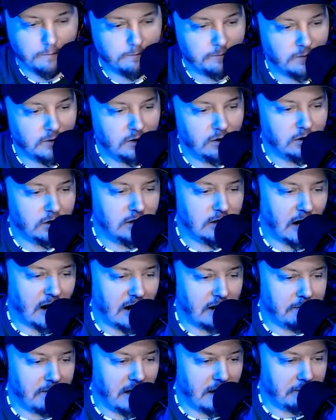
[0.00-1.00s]
Good
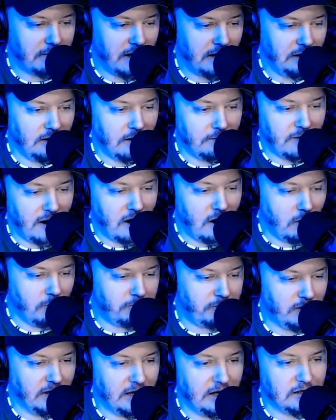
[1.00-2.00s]
God, man. Am I on
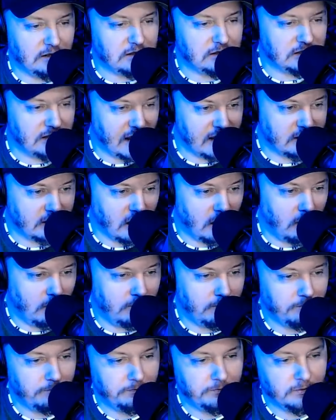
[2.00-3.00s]
Planet
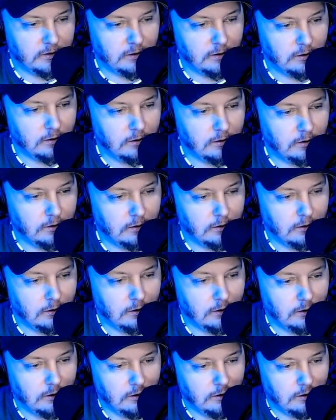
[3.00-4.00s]
Psycho?
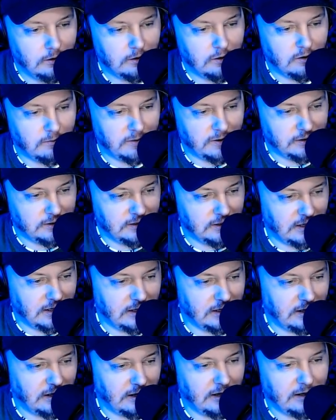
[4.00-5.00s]
Oh, my
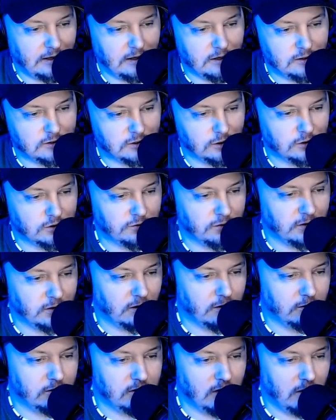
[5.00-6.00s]
God. All right, I got to search for
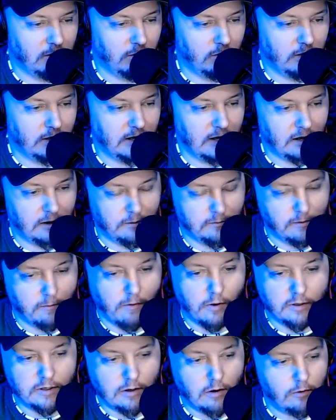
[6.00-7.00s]
another dumb one. I'm
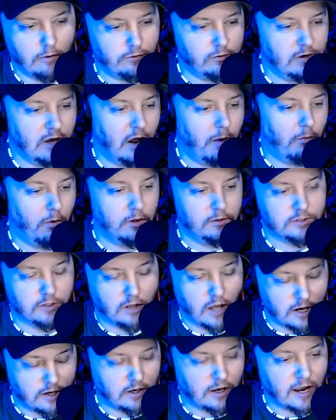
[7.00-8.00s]
only going through dumb ones. A
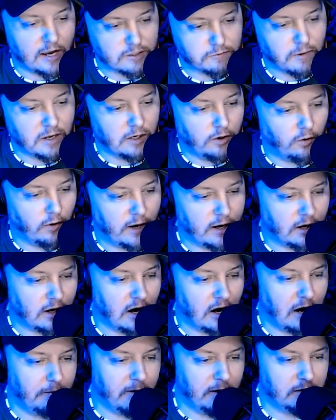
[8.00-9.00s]
lot of you guys made great
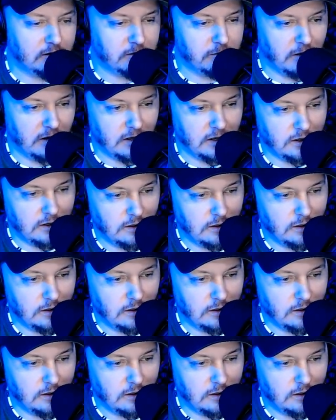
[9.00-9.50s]
comments, but...